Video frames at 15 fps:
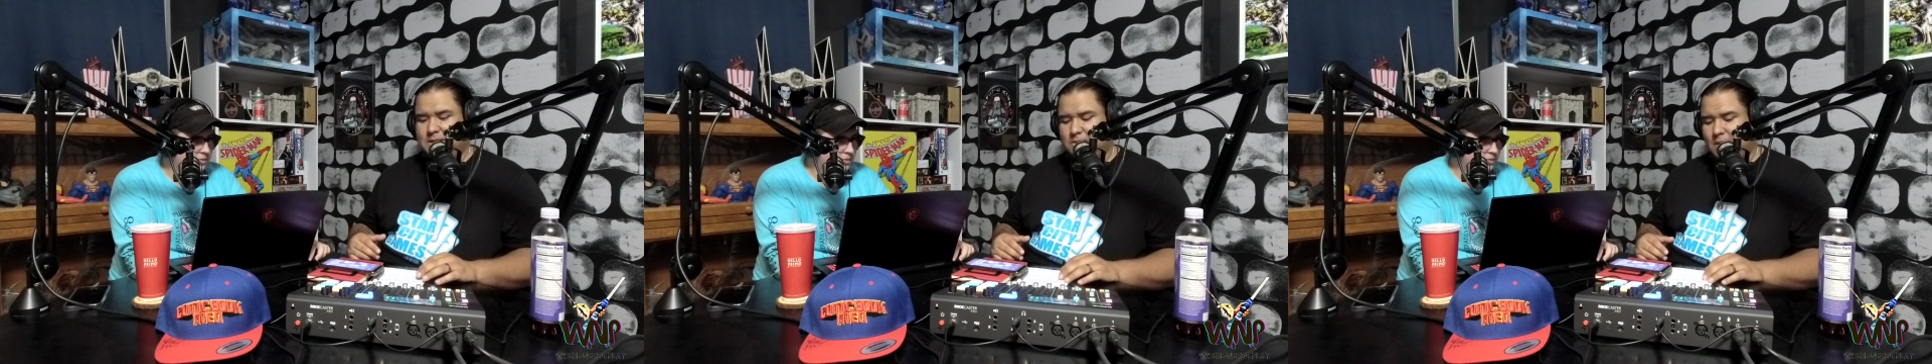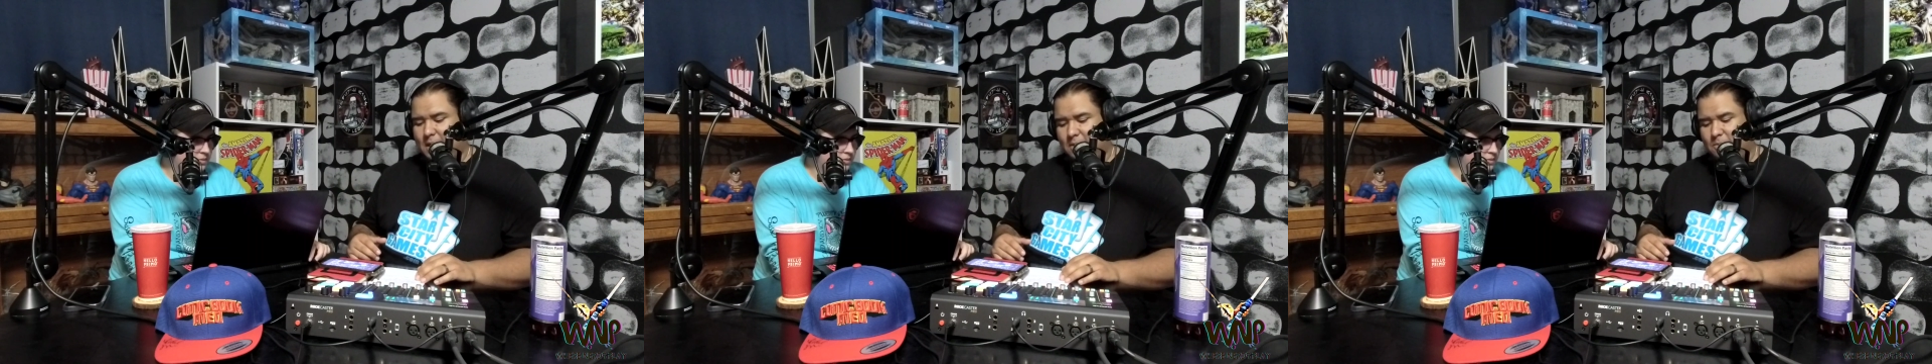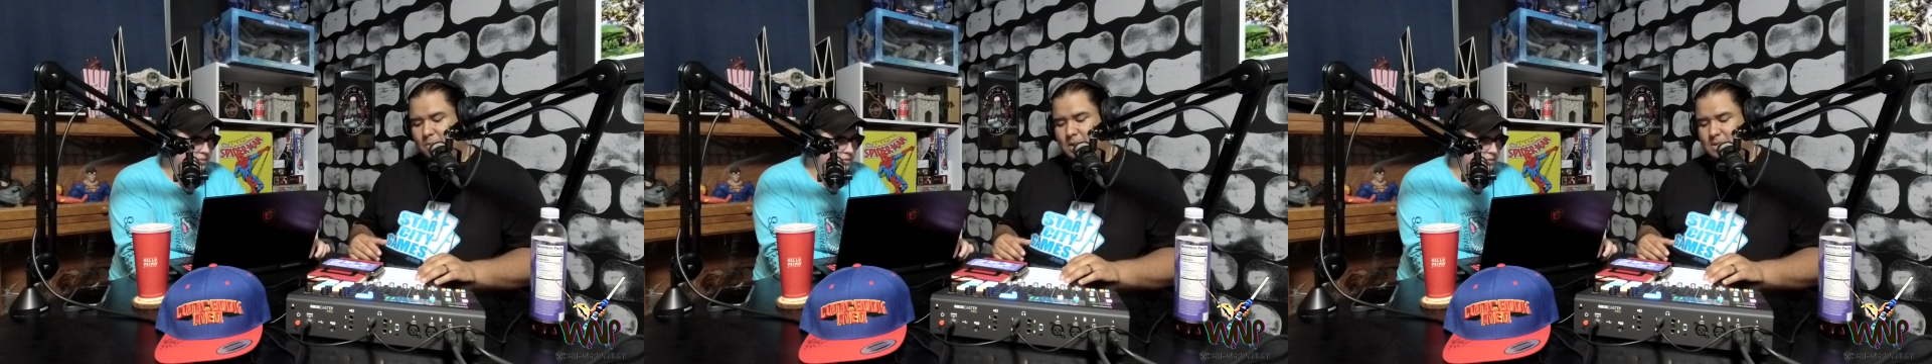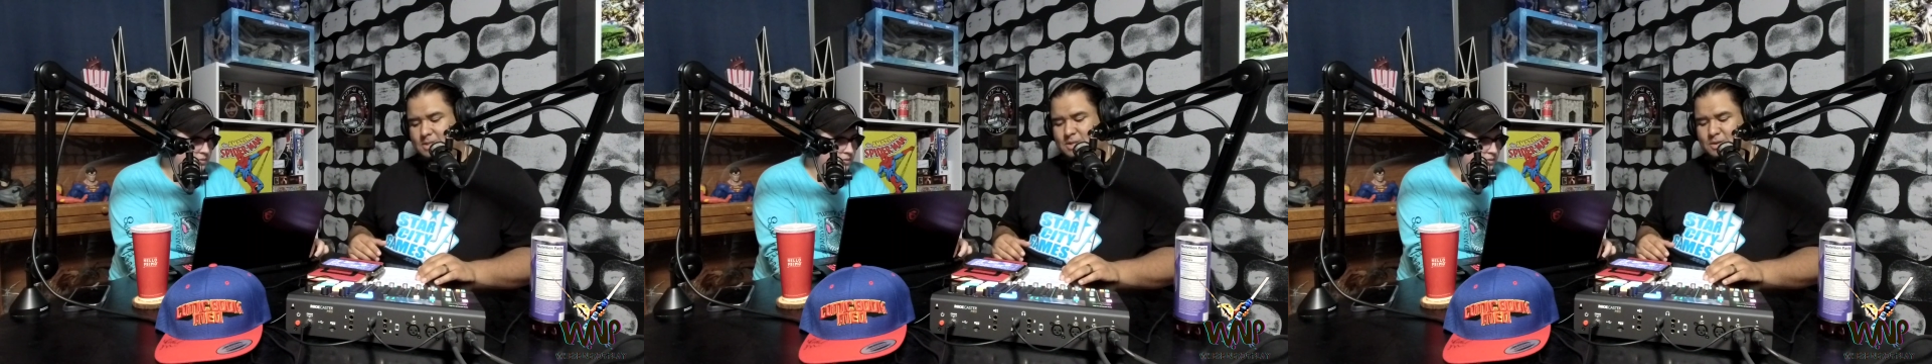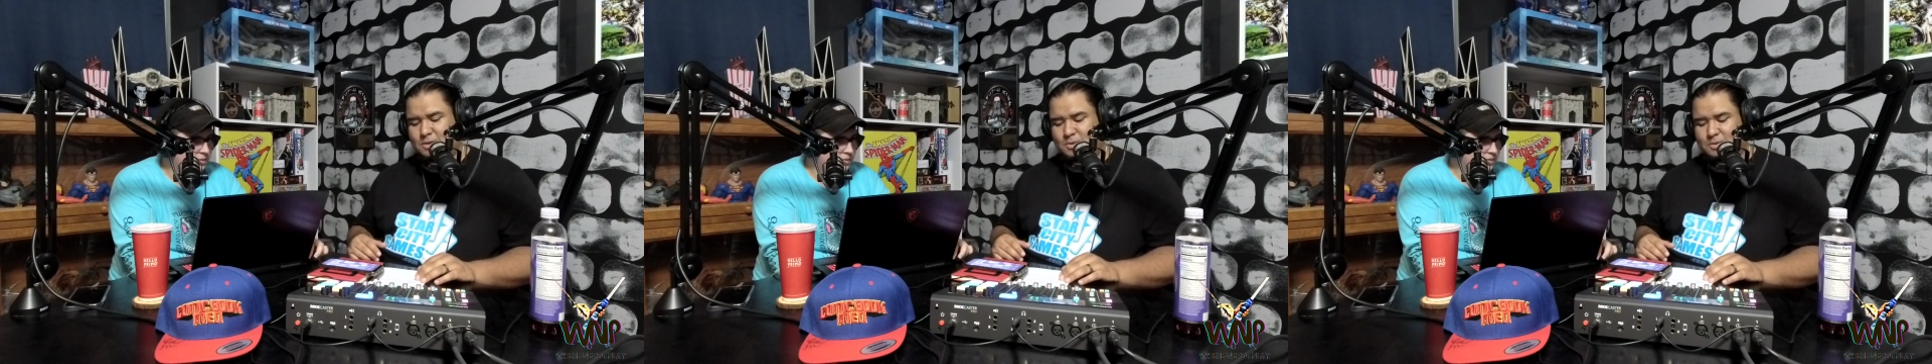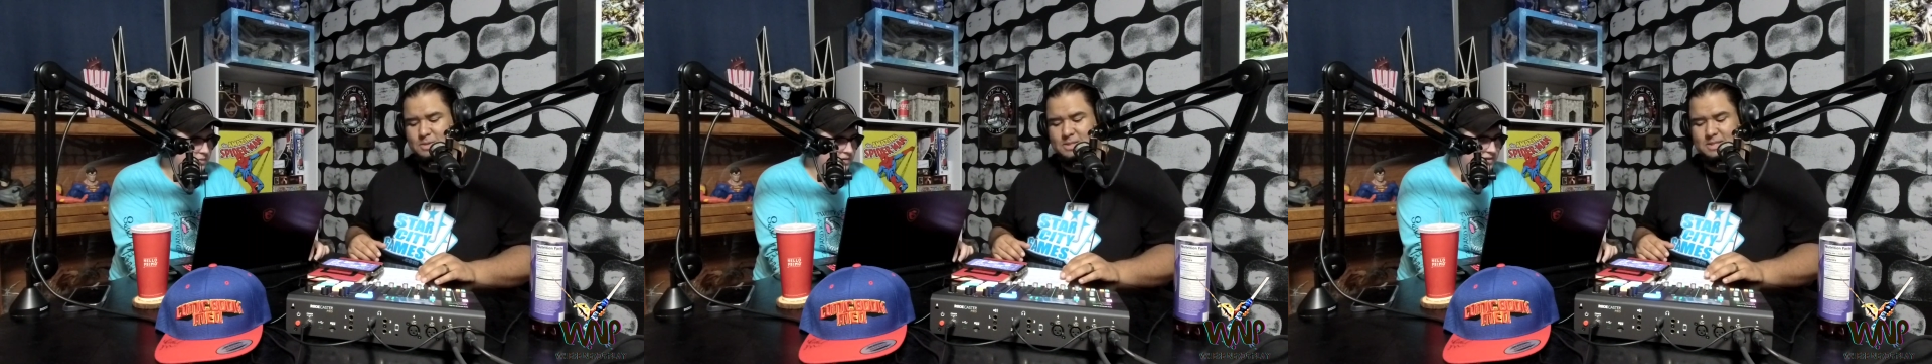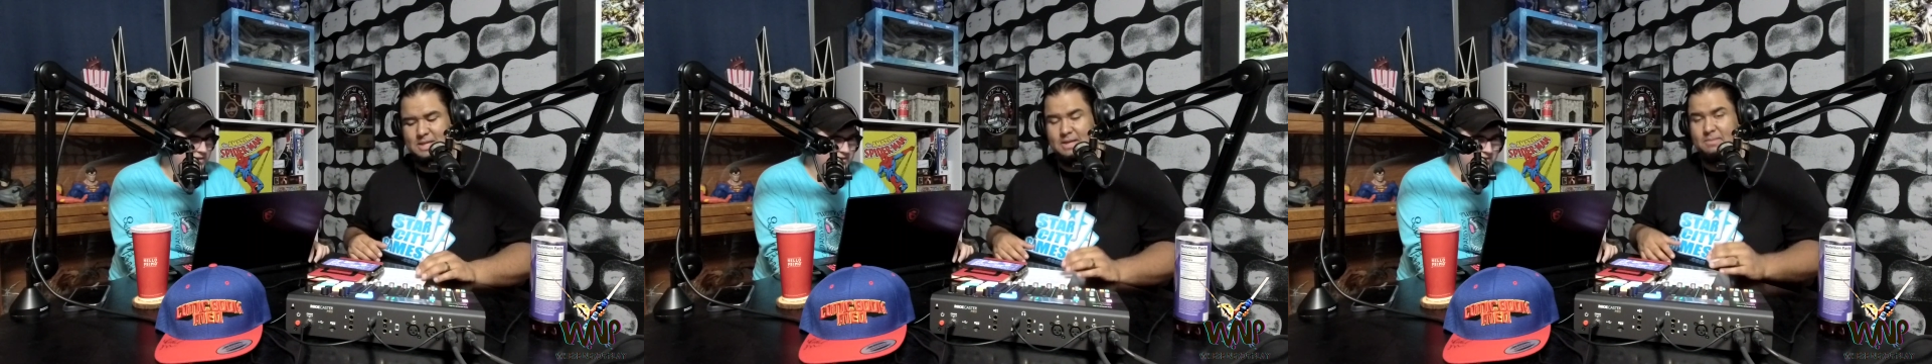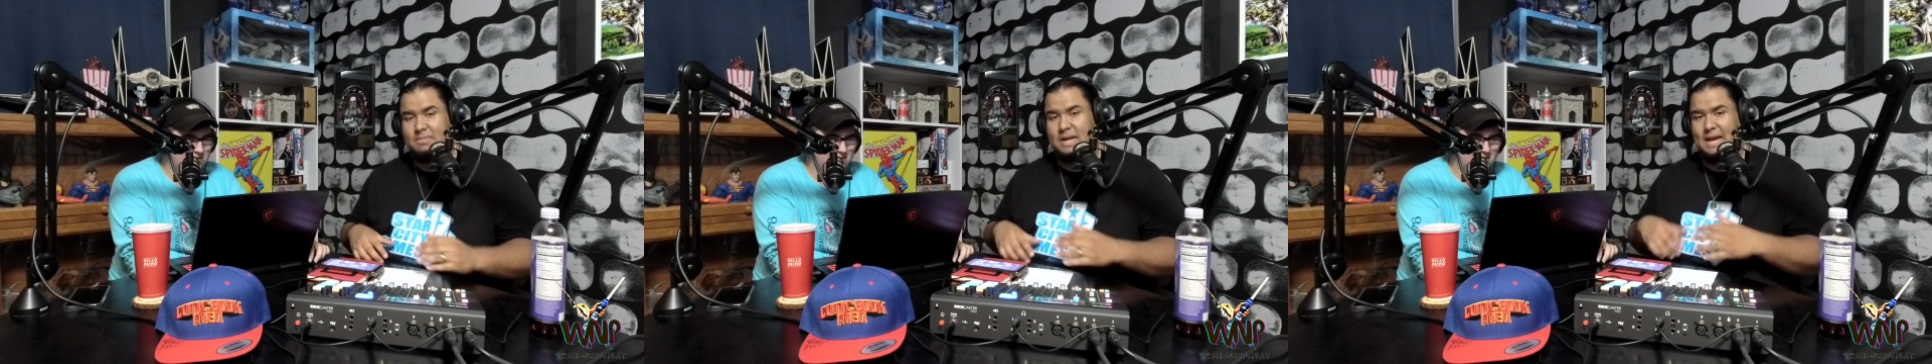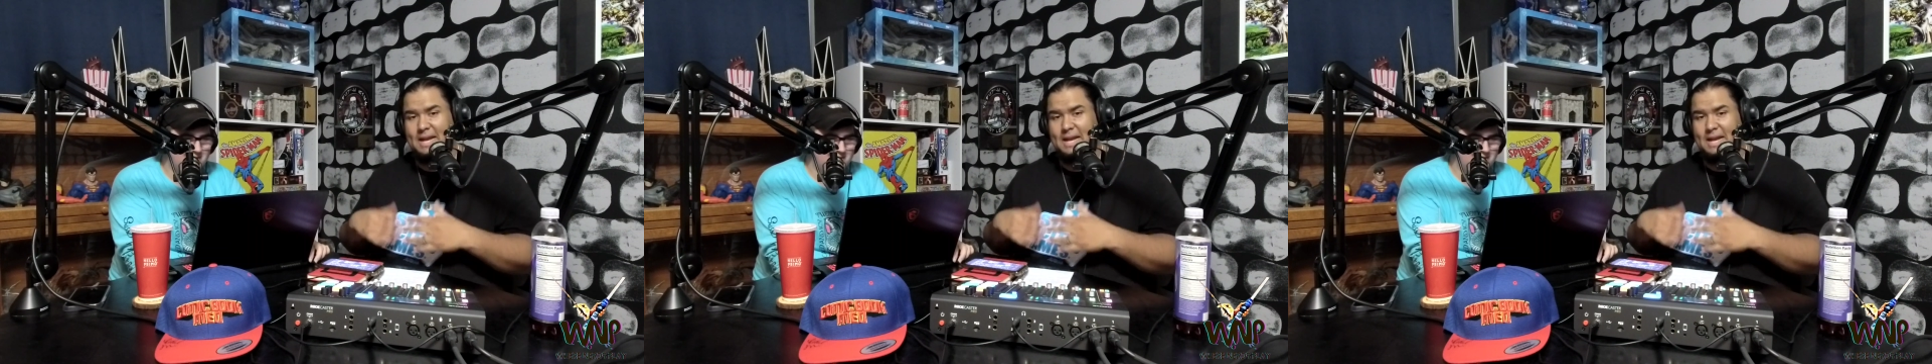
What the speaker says: So I don't want to seem